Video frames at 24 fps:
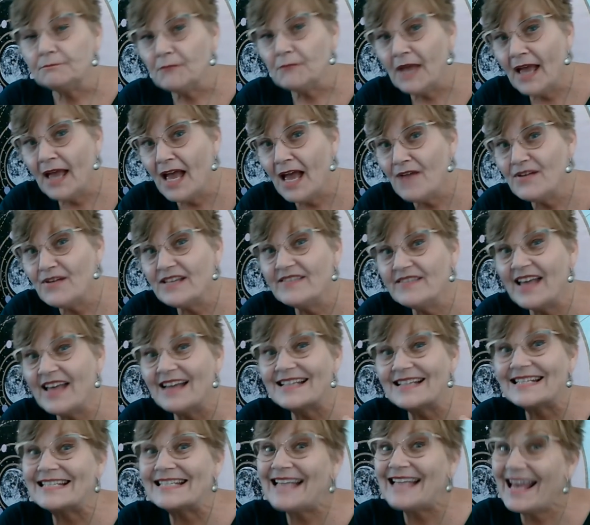Having that
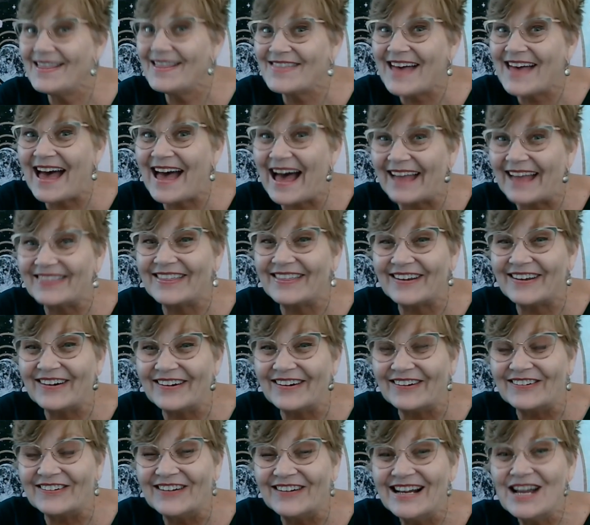said that,
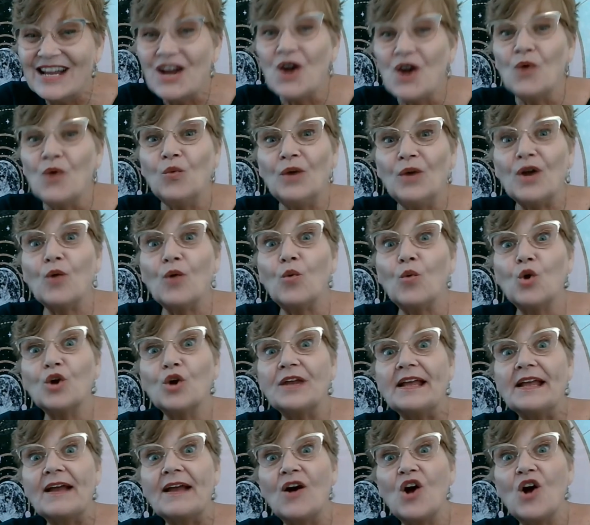though, we are
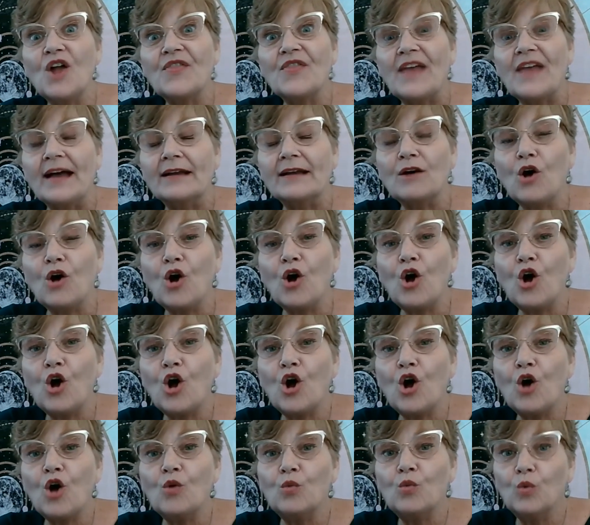working on that
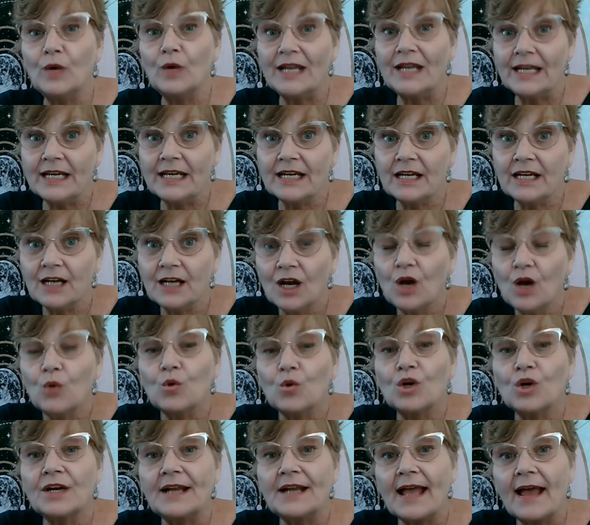all week.
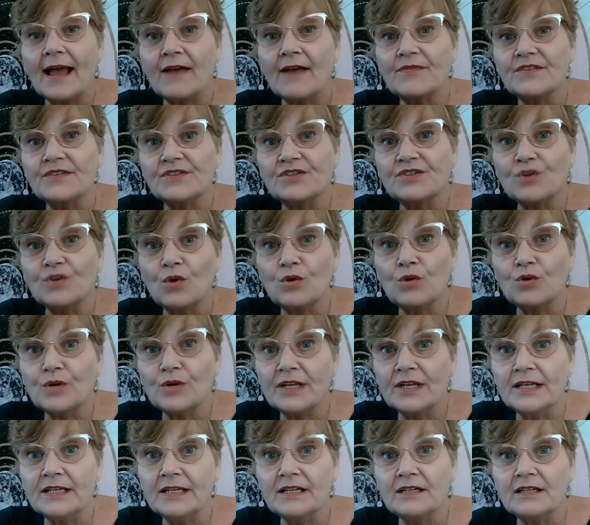We're going to have the solar
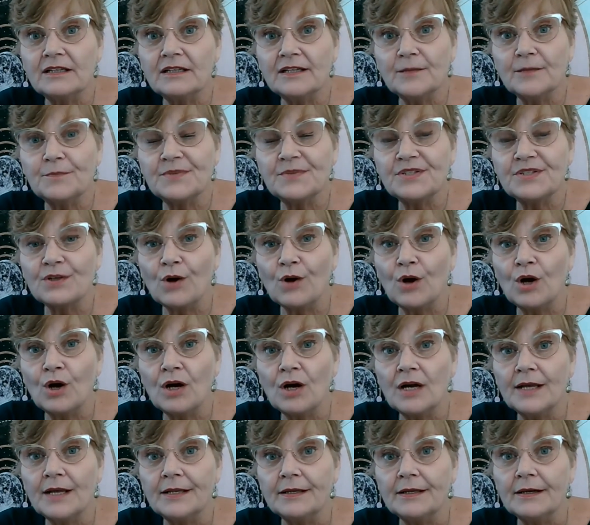eclipse
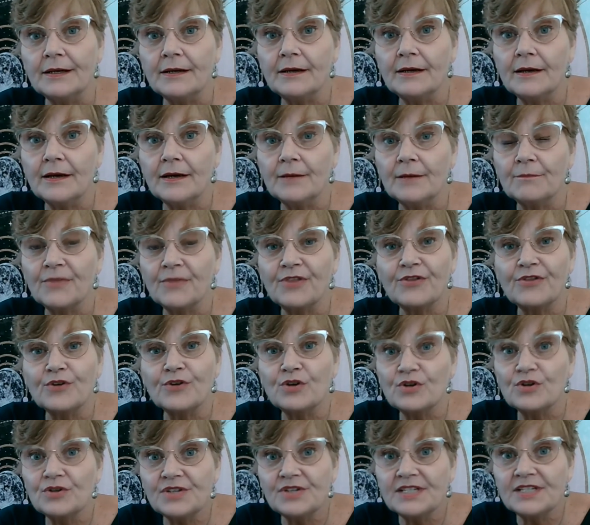on
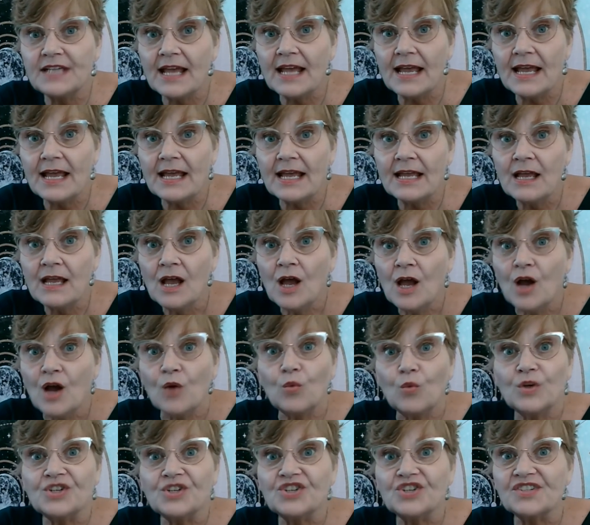Thursday,
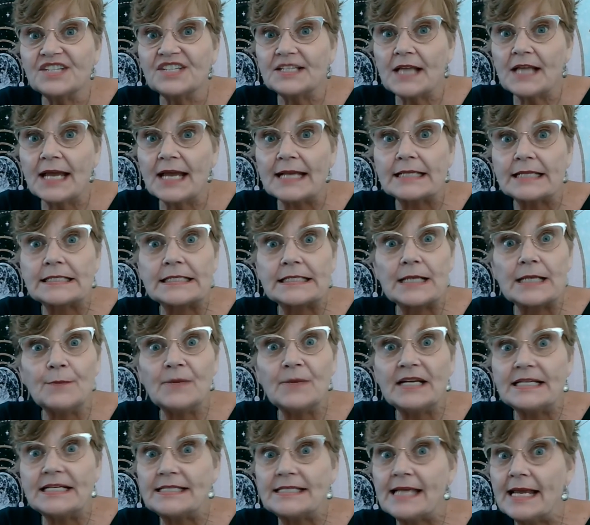which is like
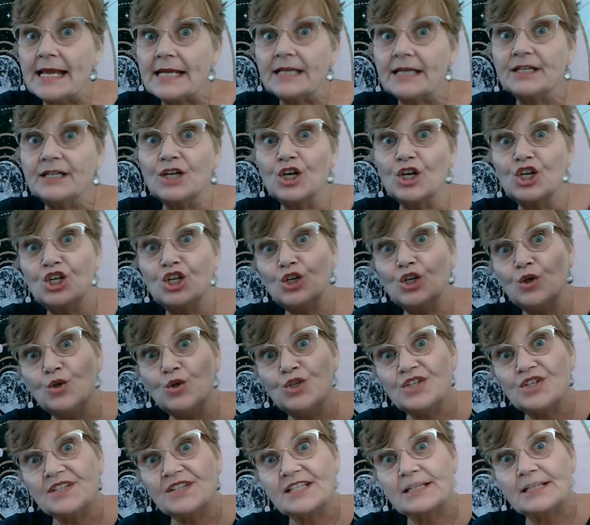somebody taking a
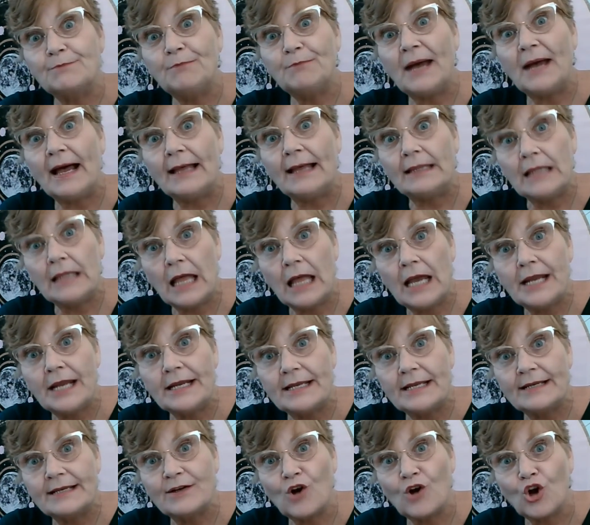huge spotlight
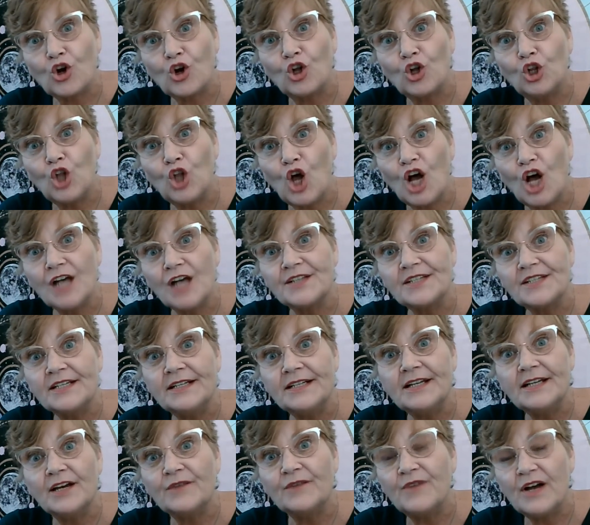in our
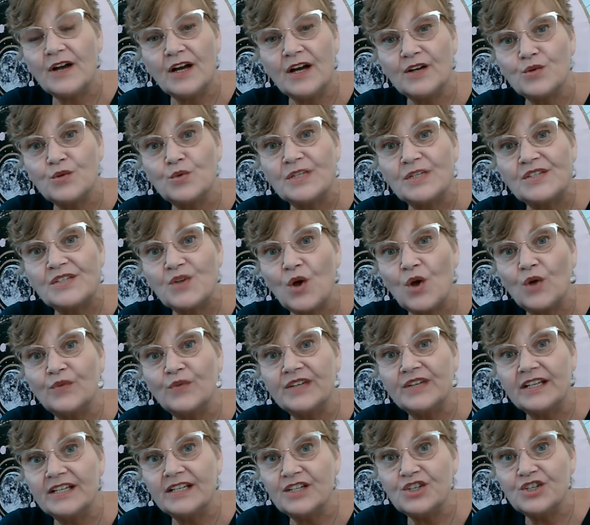closet of
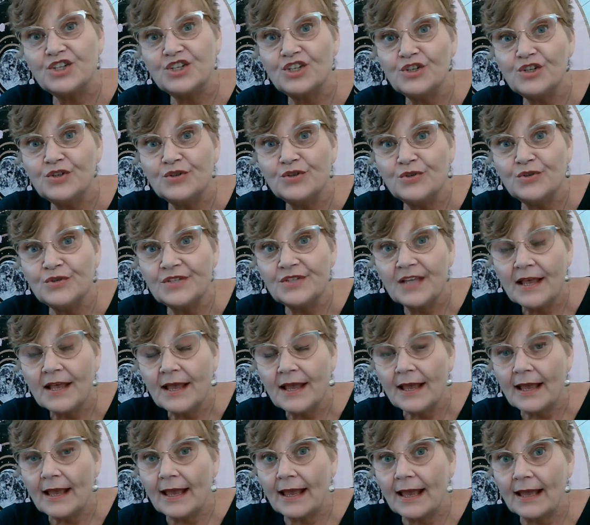unresolved issues
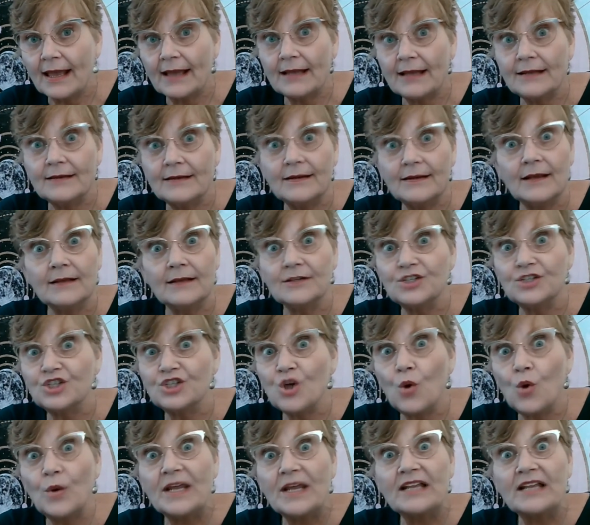and
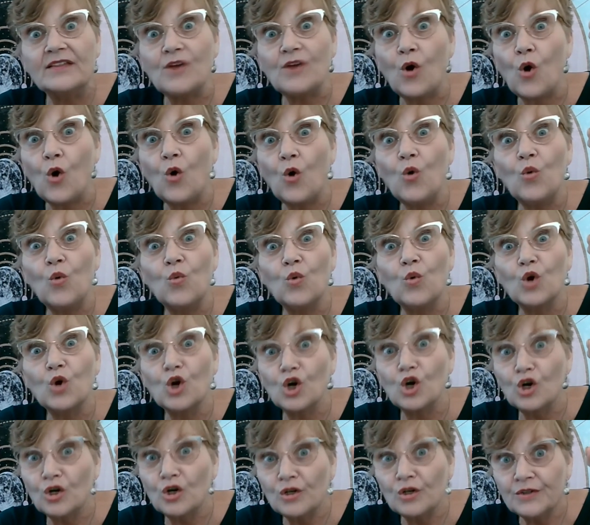showing the whole
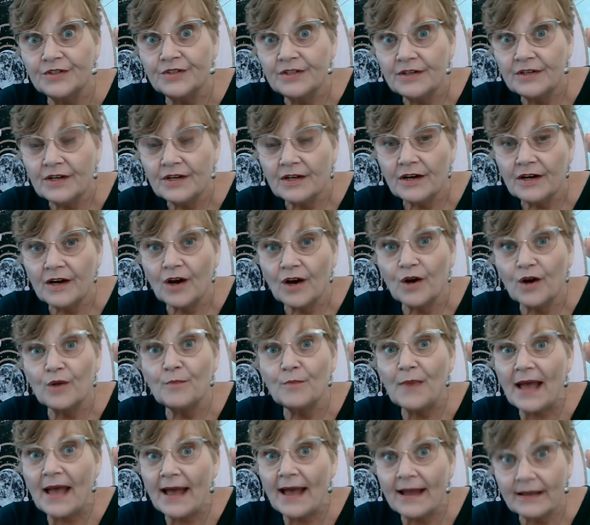world our
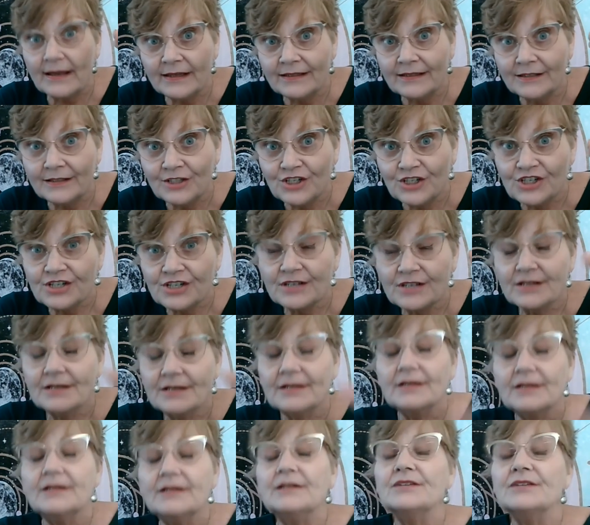baggage.
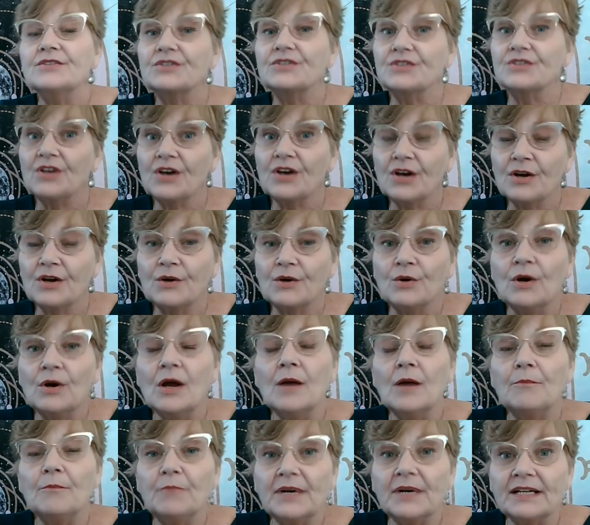
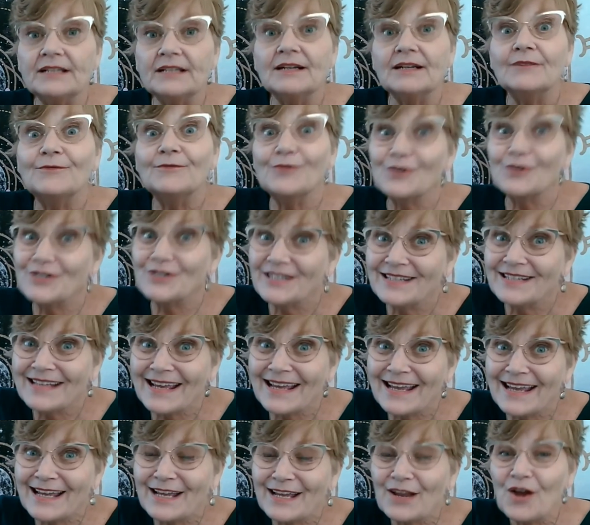So, but for
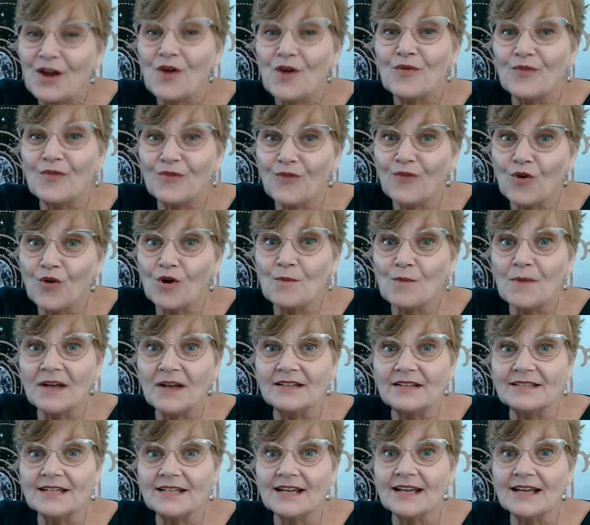today, for
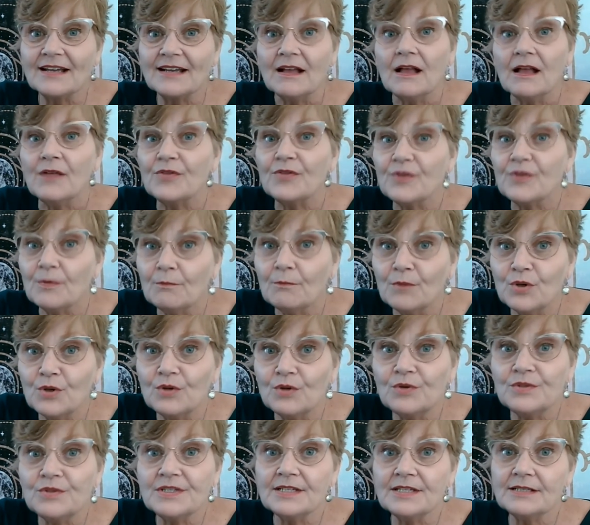Monday, the
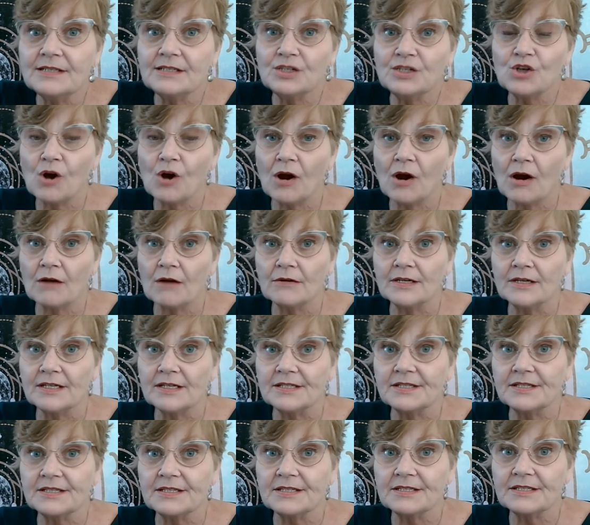moon's in
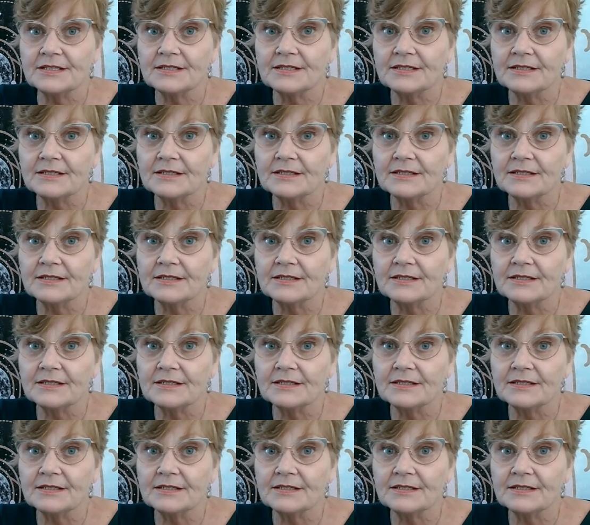Taurus.